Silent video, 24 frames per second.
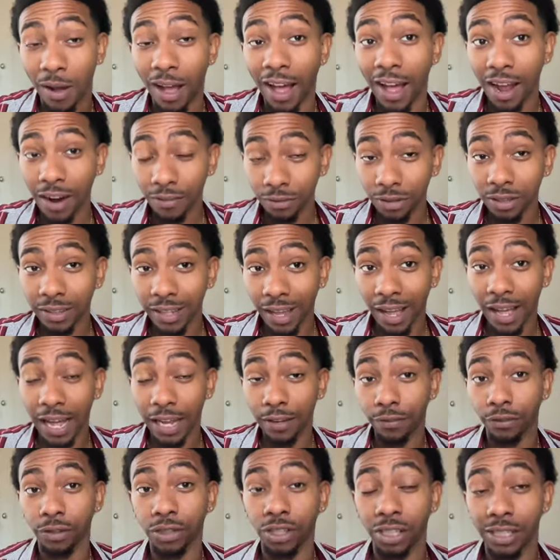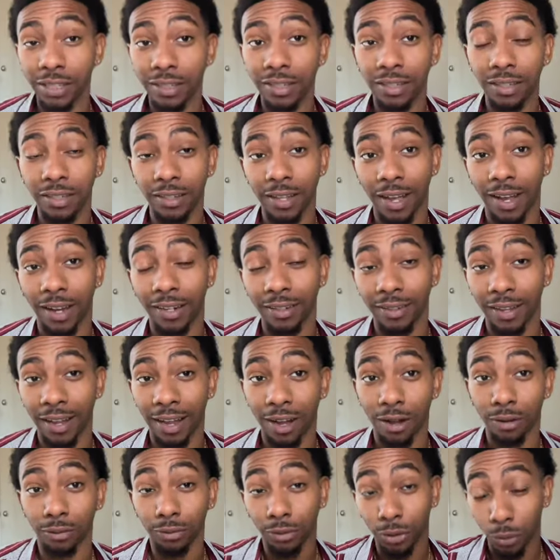after the hype for G-Eazy died
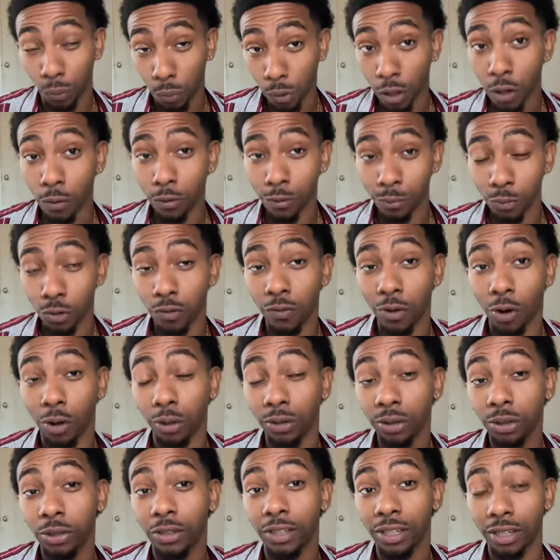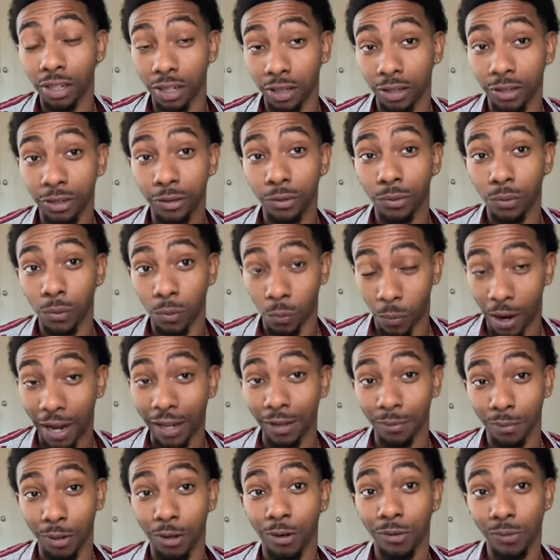down, the world would move on to another white
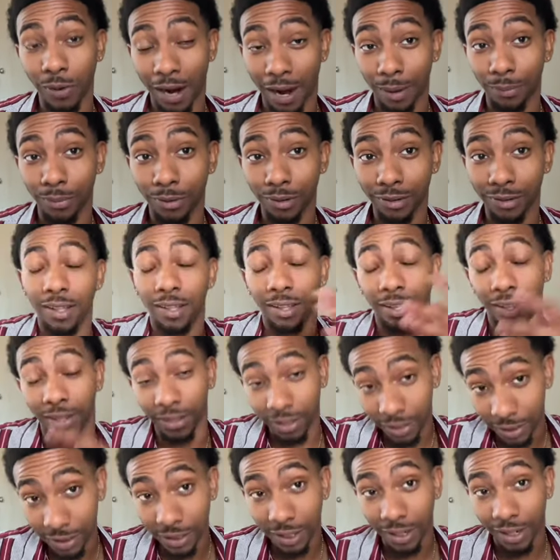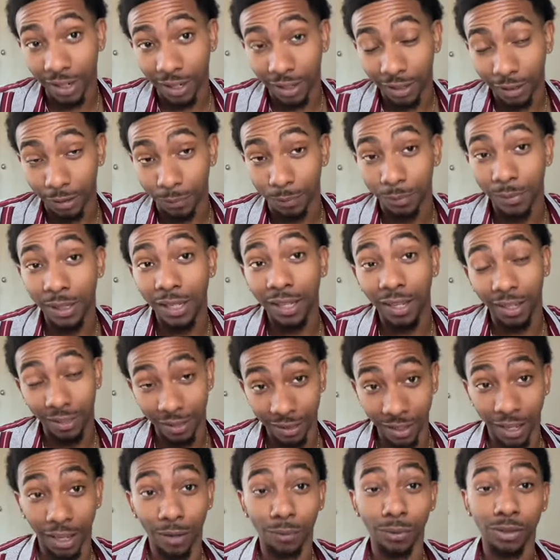male rapper. And this time, his
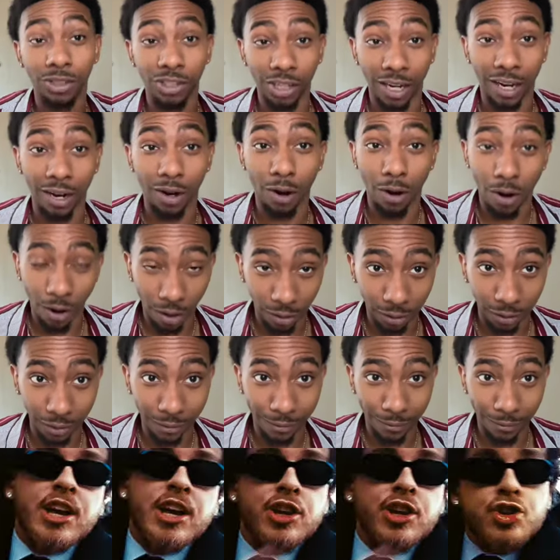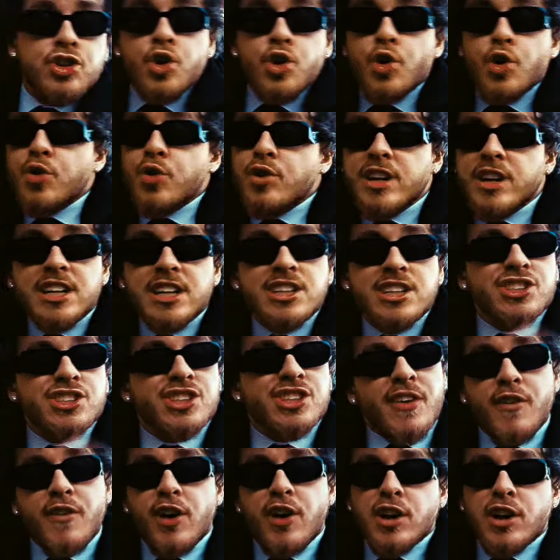name was Jack Harlow. Jack's popular
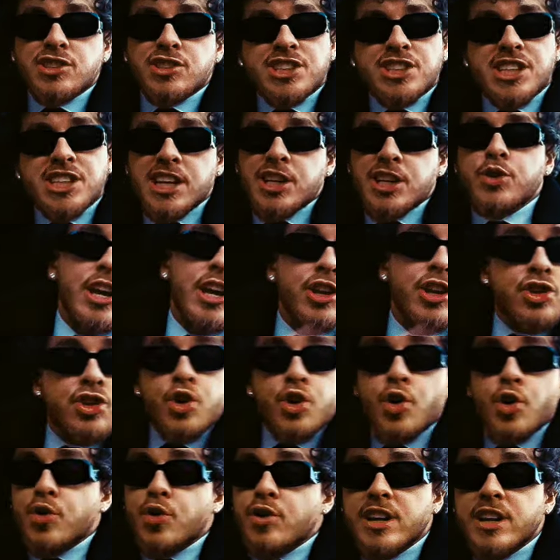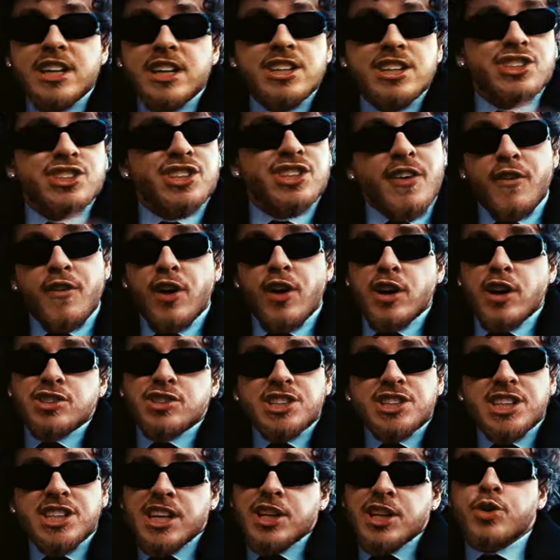songs include First Class, which is a
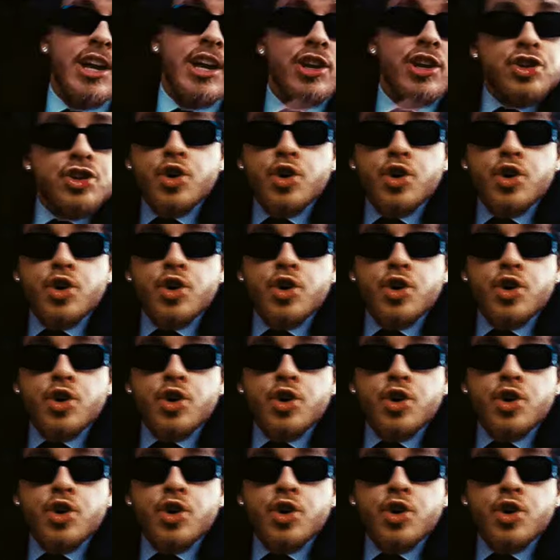sample of Fergie's